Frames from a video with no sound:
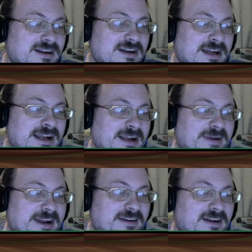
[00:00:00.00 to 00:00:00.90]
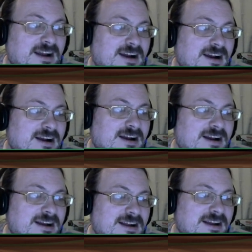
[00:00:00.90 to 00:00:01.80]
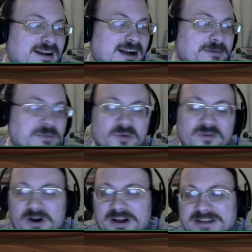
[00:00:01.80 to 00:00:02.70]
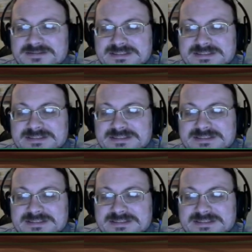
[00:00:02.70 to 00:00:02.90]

Anyway, I'm going to move on.